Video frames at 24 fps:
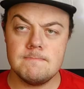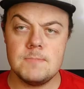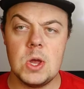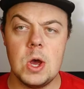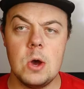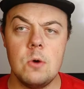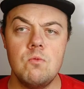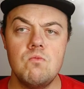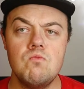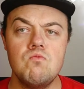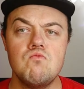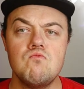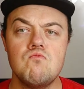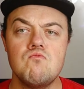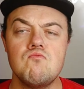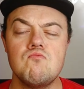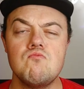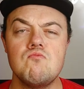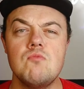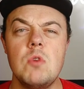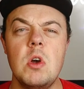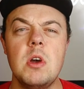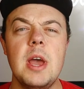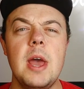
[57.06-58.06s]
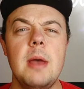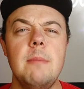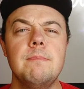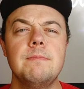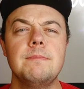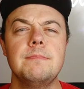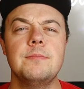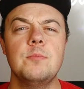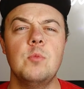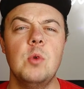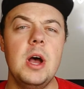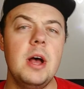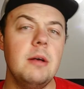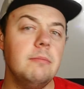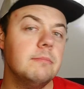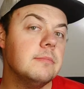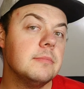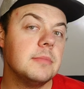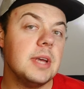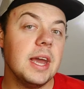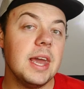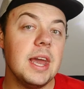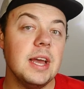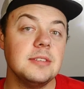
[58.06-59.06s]
No? Okay, well,
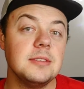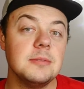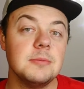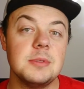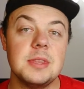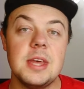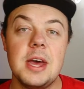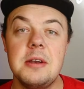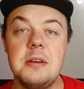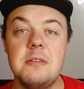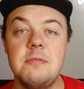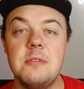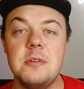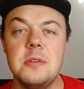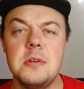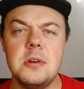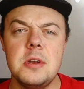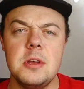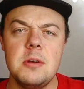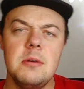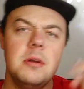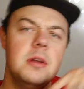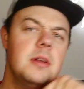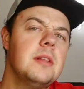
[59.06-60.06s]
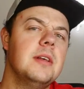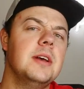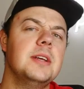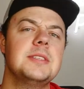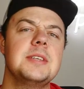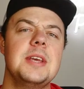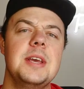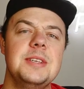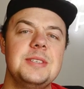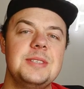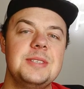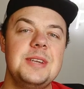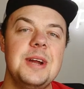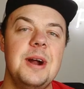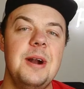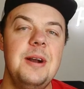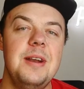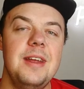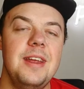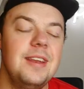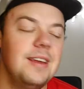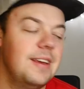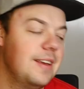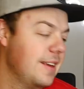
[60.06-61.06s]
I guess without any further ado, let's get
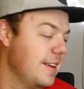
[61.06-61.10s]
started.